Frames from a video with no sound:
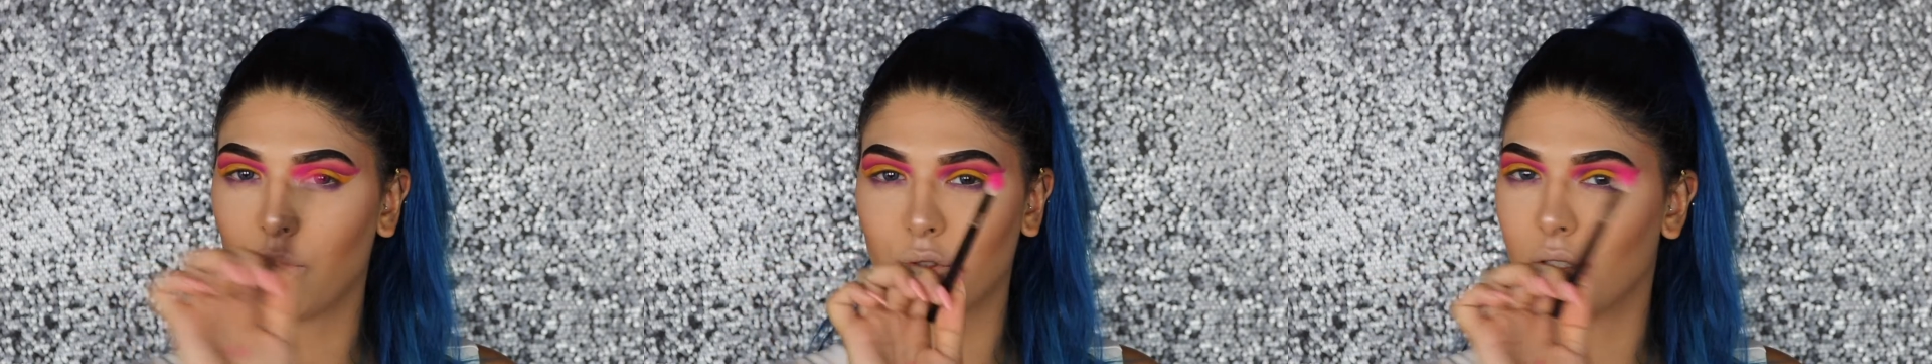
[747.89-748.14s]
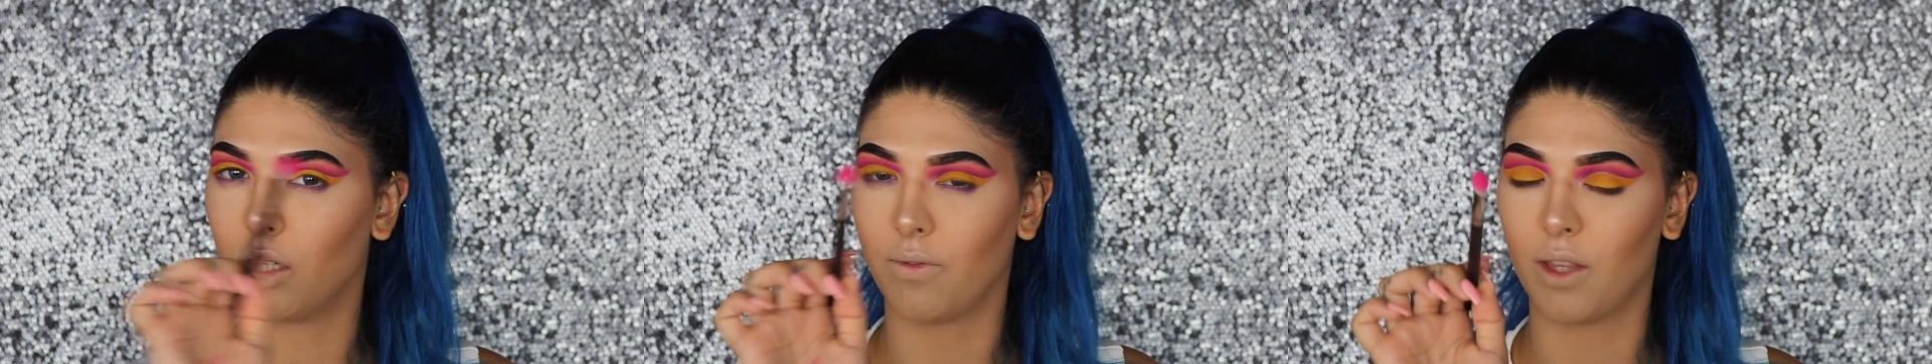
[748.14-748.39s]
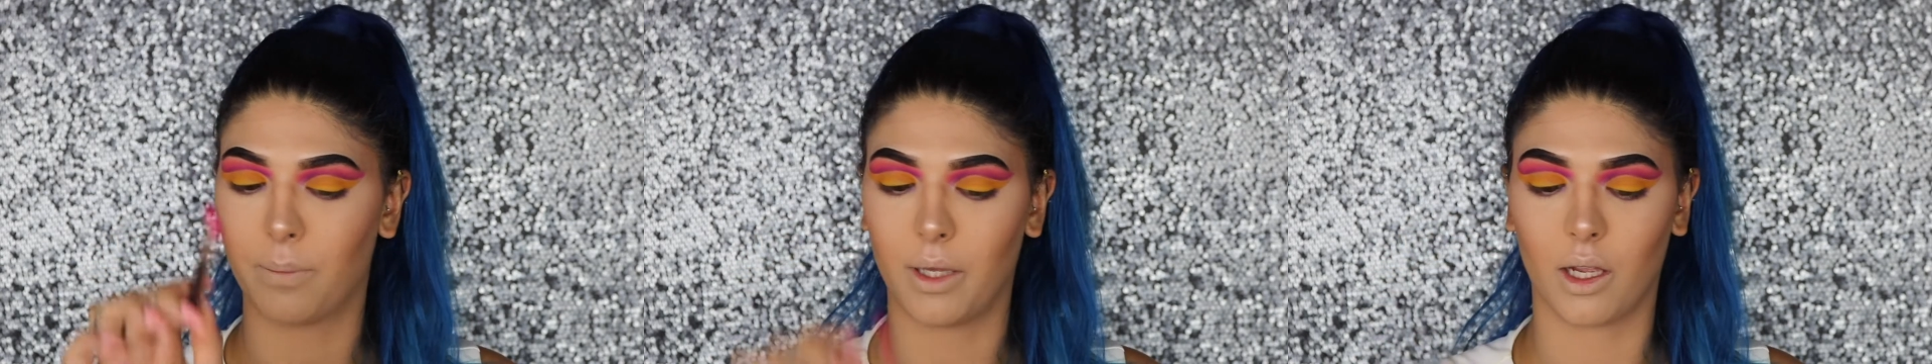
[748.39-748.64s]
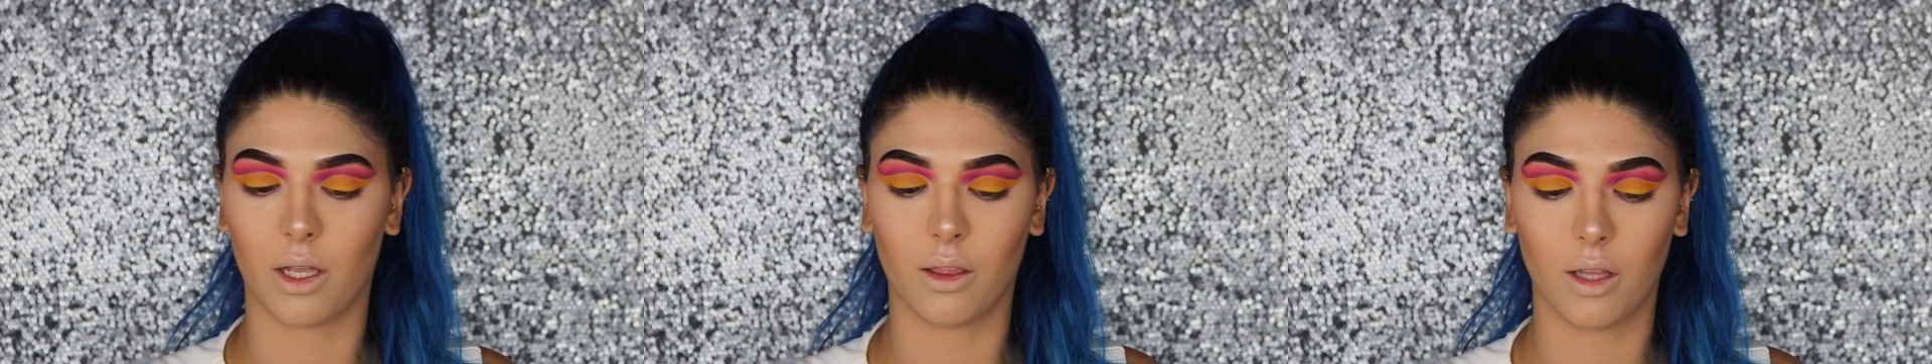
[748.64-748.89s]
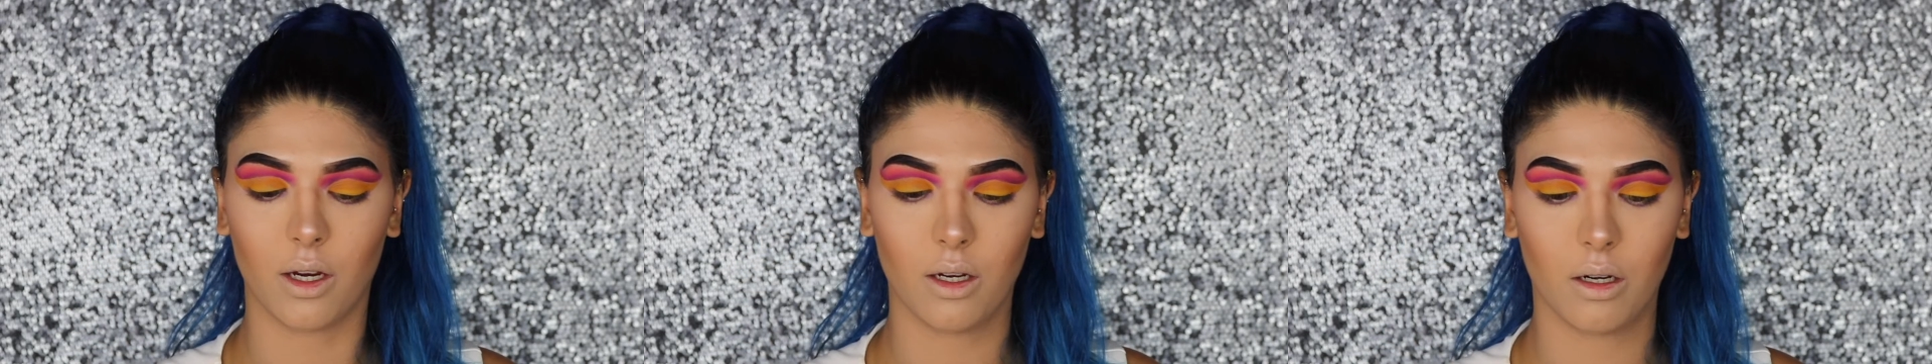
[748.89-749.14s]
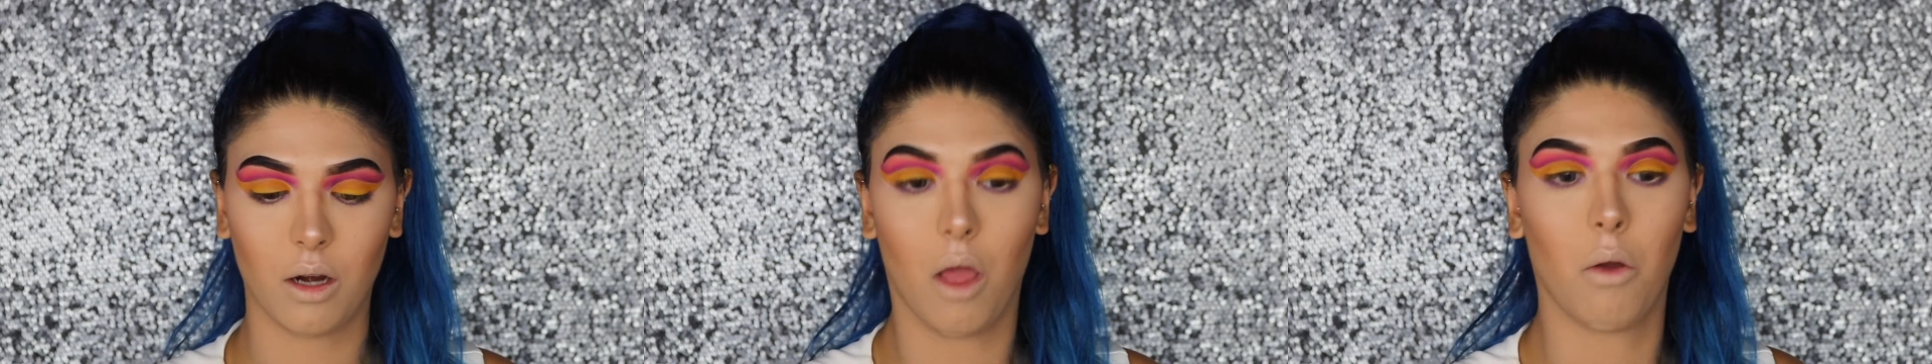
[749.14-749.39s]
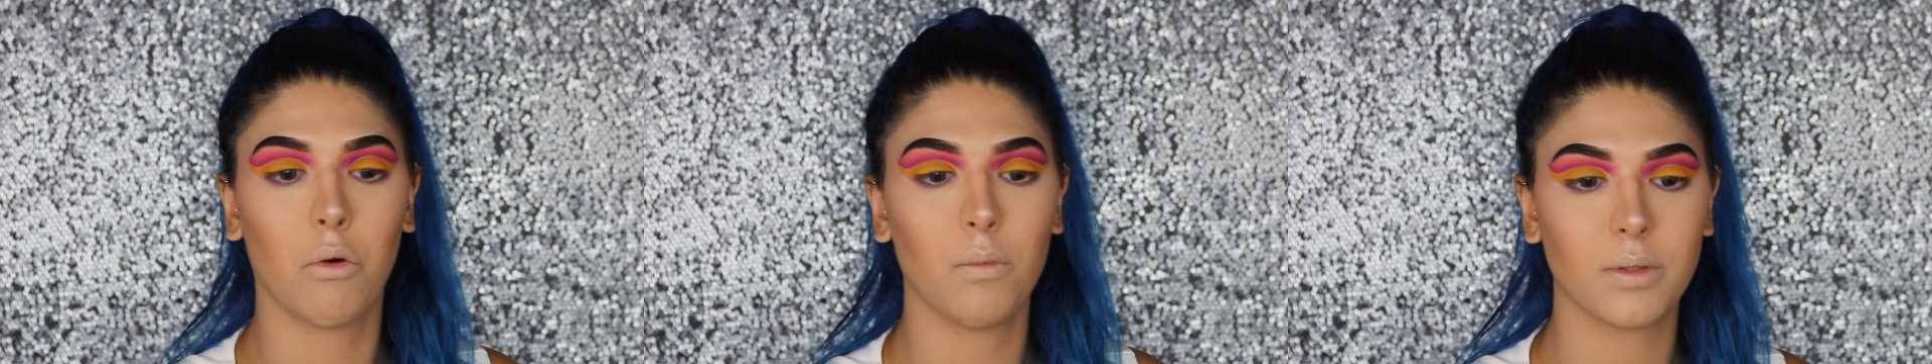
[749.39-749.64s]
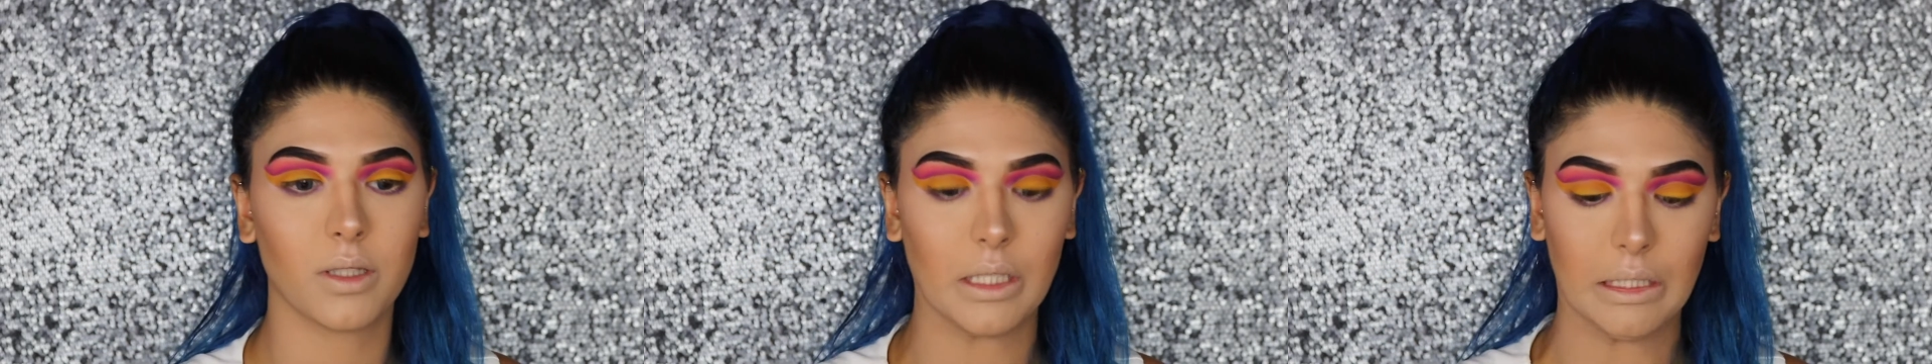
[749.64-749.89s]
We're just gonna leave the pink in there.
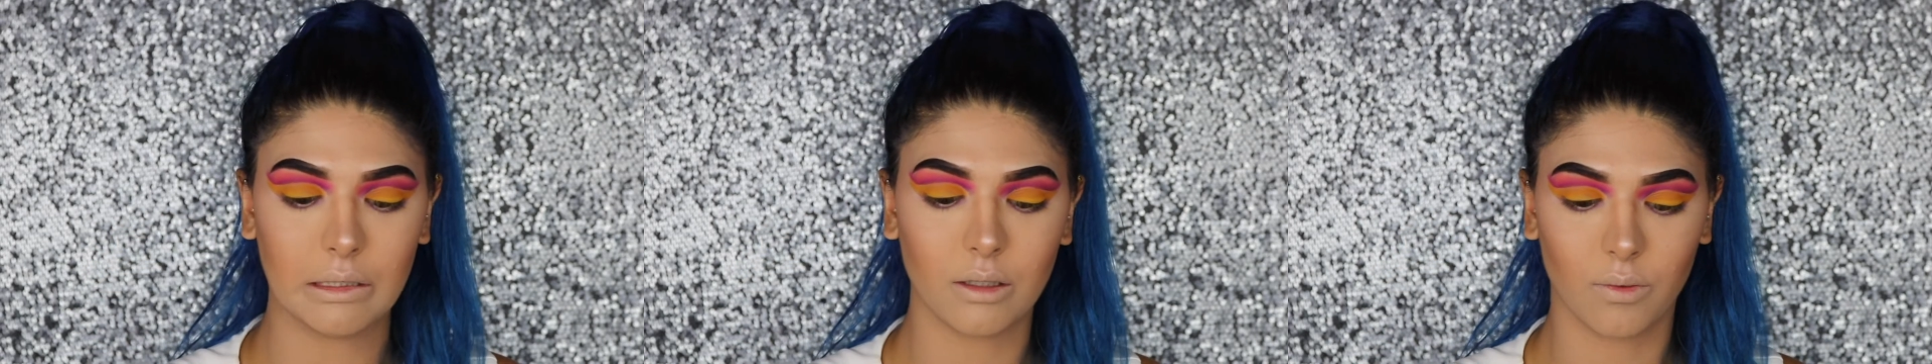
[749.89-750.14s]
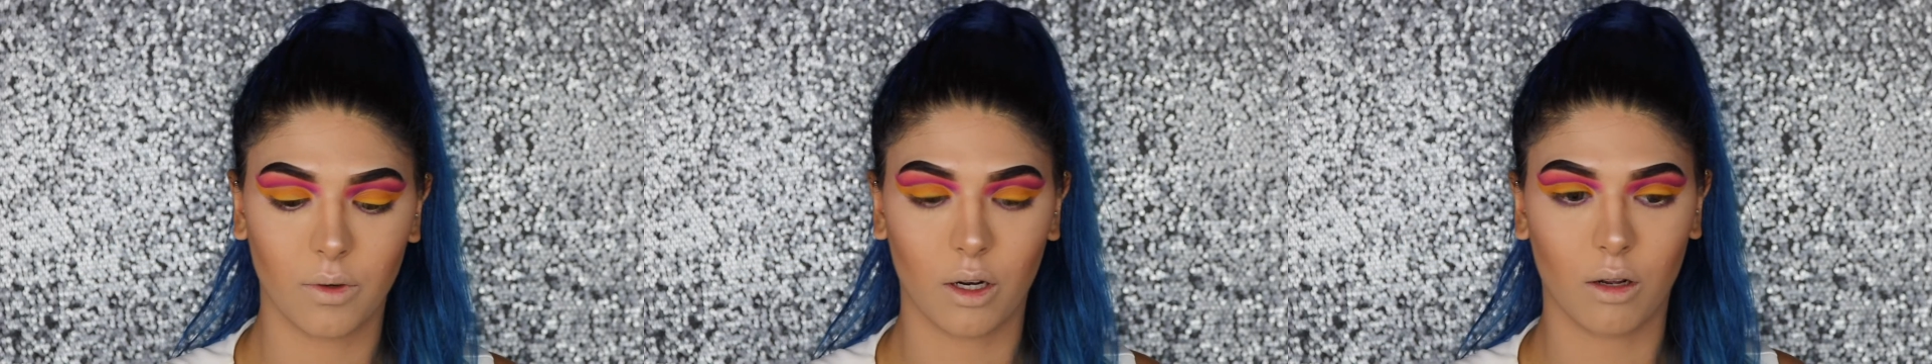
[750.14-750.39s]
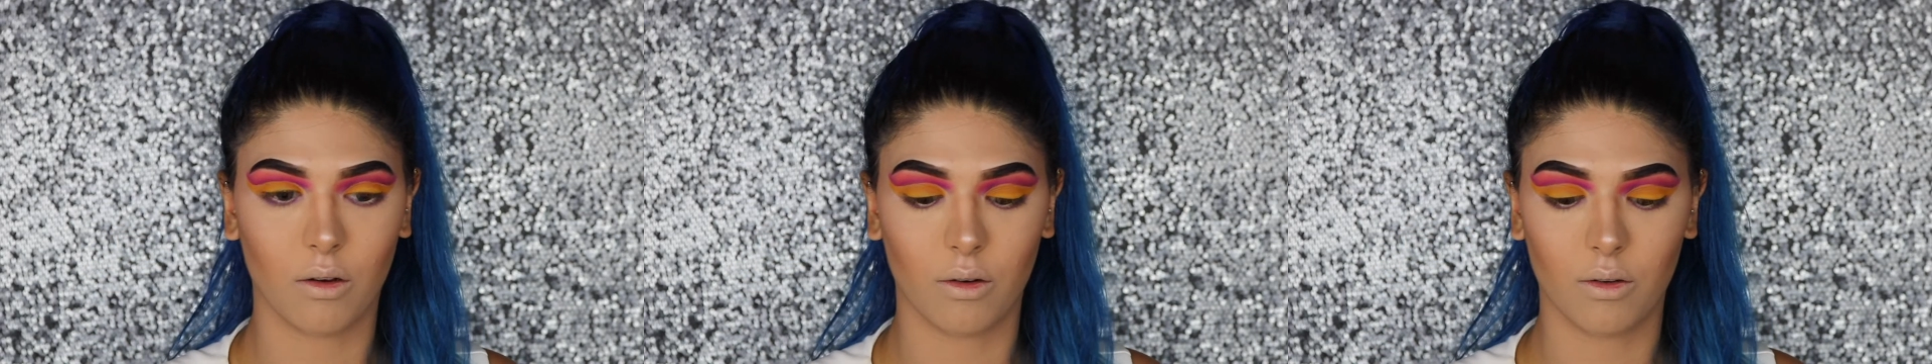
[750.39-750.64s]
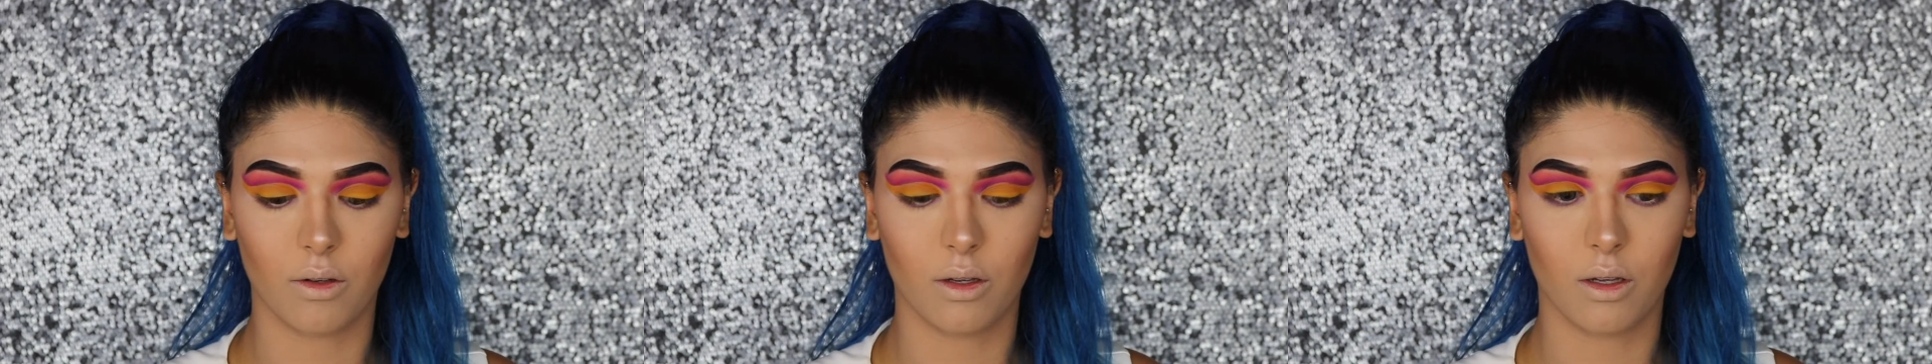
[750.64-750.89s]
Oopsie. I'm gonna go